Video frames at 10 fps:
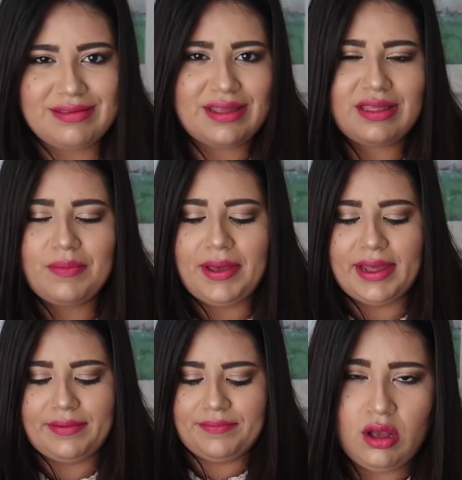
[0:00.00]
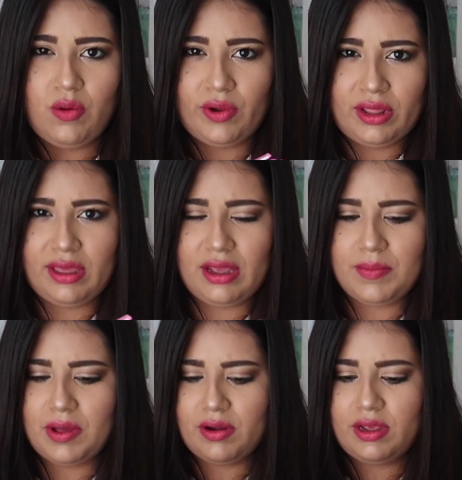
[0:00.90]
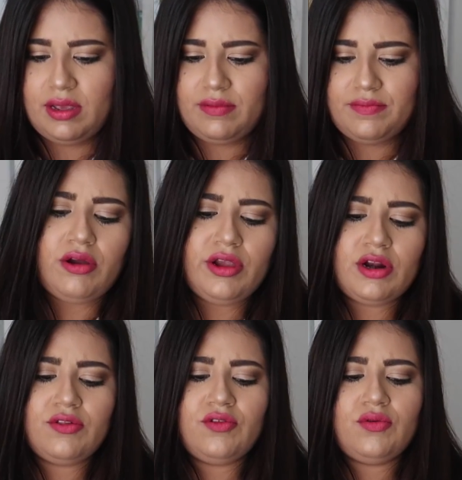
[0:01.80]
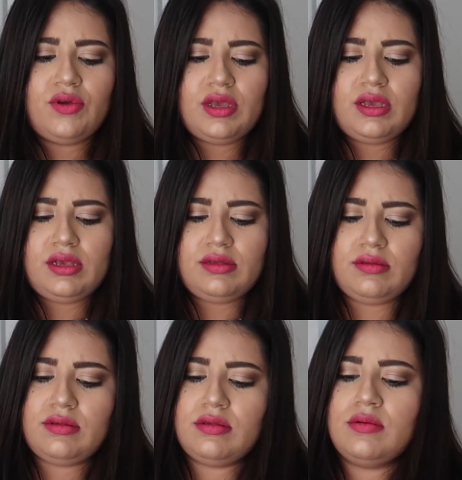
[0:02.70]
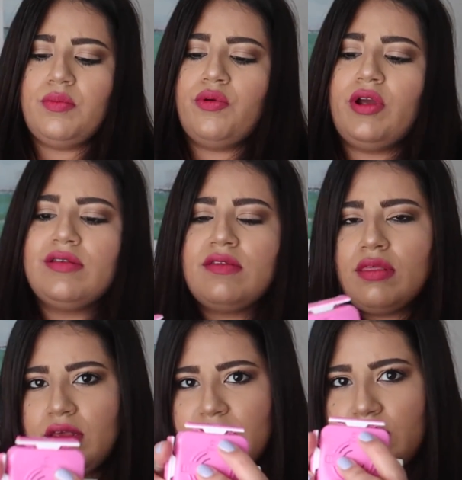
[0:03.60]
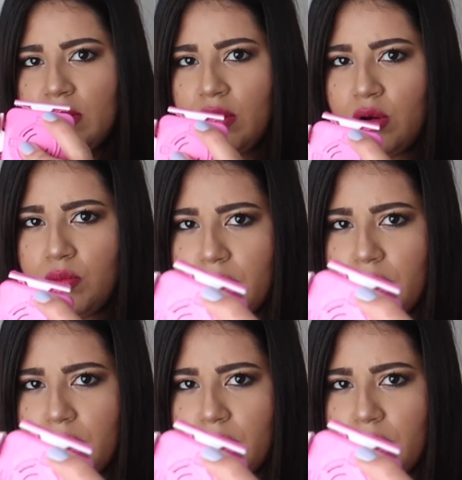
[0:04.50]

It's not that bad. What I like about it, all you're gonna do is press this little